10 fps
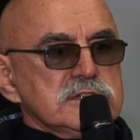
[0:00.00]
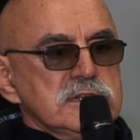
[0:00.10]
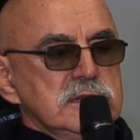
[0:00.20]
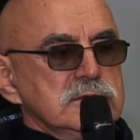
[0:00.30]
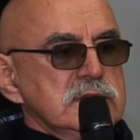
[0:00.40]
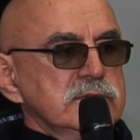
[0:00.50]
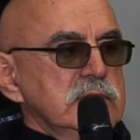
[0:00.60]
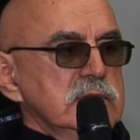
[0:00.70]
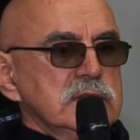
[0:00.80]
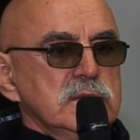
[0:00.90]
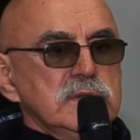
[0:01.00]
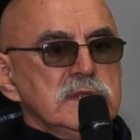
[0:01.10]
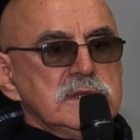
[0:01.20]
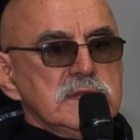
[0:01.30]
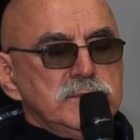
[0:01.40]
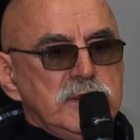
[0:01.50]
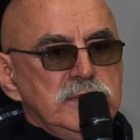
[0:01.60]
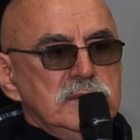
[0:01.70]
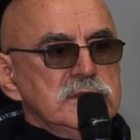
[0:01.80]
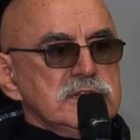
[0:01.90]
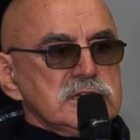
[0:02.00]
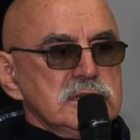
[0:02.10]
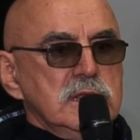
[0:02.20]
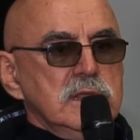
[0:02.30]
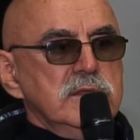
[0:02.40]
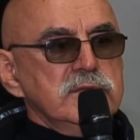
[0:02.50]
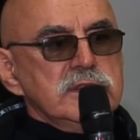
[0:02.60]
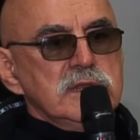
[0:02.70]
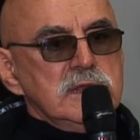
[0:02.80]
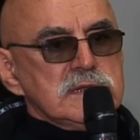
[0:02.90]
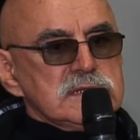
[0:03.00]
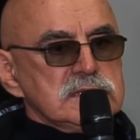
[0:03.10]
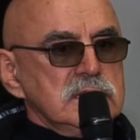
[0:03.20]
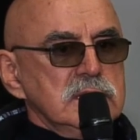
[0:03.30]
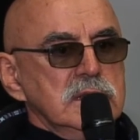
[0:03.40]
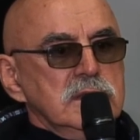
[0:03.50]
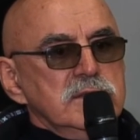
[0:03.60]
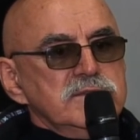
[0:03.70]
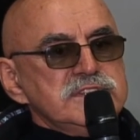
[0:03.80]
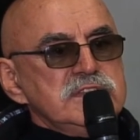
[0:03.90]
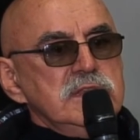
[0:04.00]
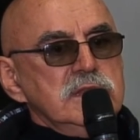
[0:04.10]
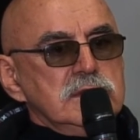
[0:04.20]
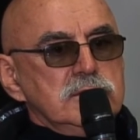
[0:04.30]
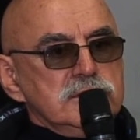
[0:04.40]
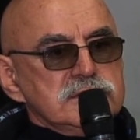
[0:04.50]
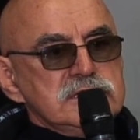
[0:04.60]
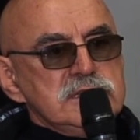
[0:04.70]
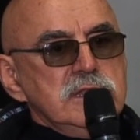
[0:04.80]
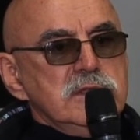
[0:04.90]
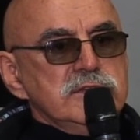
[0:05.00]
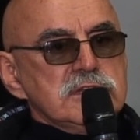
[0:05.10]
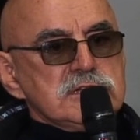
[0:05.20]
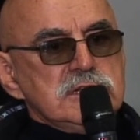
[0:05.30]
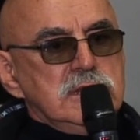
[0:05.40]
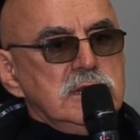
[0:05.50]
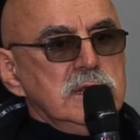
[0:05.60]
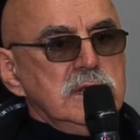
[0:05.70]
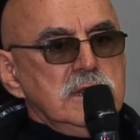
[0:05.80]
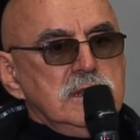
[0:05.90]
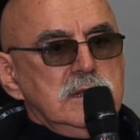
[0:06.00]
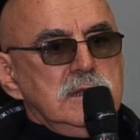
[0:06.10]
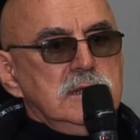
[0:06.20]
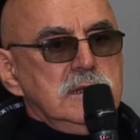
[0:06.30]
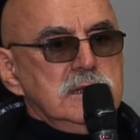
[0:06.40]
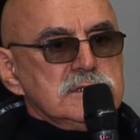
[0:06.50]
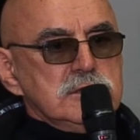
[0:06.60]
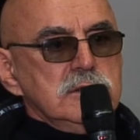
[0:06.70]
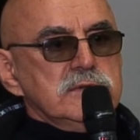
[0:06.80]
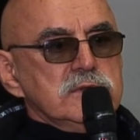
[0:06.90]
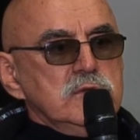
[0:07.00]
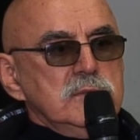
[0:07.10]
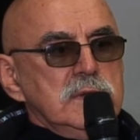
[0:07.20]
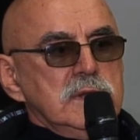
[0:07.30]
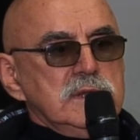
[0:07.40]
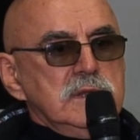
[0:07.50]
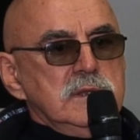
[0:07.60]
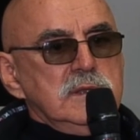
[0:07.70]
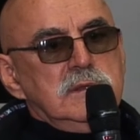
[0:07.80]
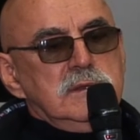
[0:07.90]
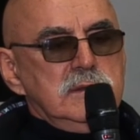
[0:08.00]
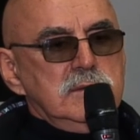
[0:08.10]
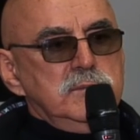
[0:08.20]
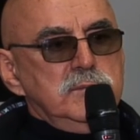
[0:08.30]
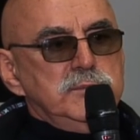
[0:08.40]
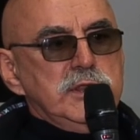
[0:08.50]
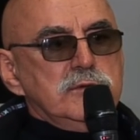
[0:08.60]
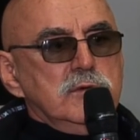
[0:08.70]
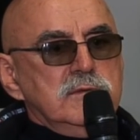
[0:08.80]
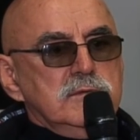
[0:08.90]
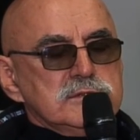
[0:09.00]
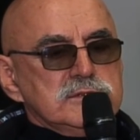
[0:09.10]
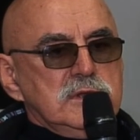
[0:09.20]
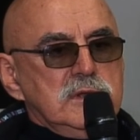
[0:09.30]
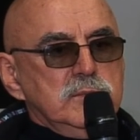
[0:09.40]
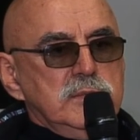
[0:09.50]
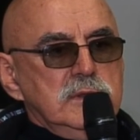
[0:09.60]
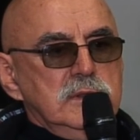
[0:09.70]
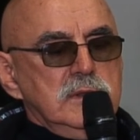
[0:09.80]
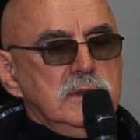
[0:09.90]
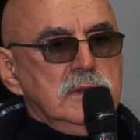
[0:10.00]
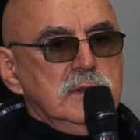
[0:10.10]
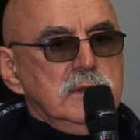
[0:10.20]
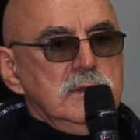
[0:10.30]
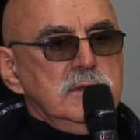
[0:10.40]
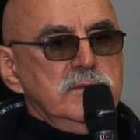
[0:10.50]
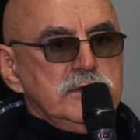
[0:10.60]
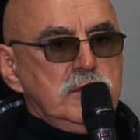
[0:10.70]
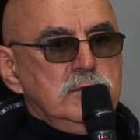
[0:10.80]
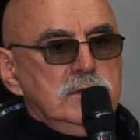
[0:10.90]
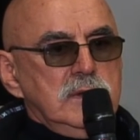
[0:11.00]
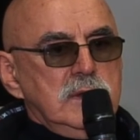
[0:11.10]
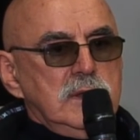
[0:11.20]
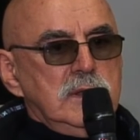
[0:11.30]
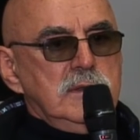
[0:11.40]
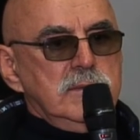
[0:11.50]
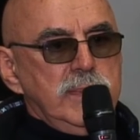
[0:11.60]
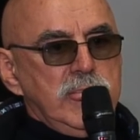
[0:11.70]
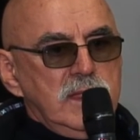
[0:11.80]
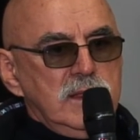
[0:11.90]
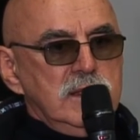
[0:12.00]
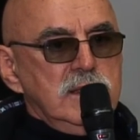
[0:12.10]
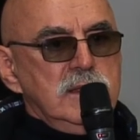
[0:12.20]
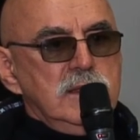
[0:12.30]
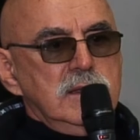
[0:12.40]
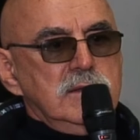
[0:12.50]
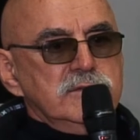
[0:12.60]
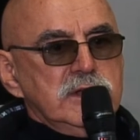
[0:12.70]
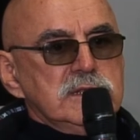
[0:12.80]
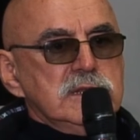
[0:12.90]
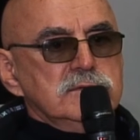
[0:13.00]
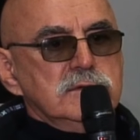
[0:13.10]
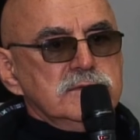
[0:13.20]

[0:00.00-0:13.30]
to trucks. So again, uh, ancient buildings uh, does not necessarily mean that they are good. Uh, and I also can remember myself living on Shota Rustaveli